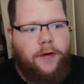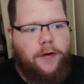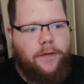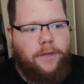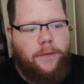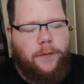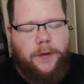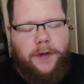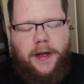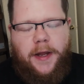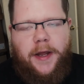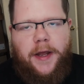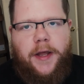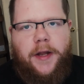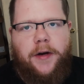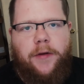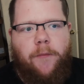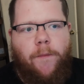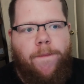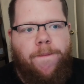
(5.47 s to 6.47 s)
carnivore
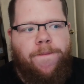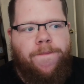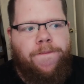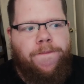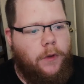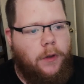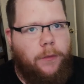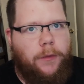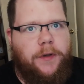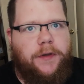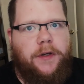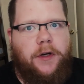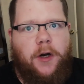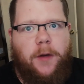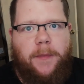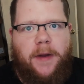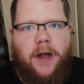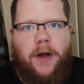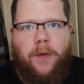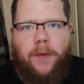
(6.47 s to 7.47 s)
diet. I want to talk
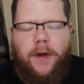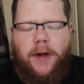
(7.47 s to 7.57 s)
about